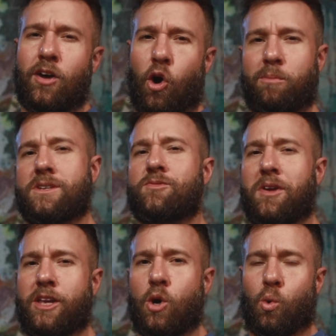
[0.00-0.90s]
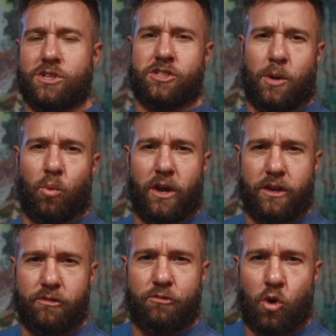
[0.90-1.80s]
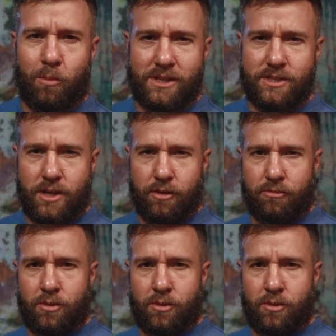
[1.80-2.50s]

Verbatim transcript: Hope this video was somewhat informative.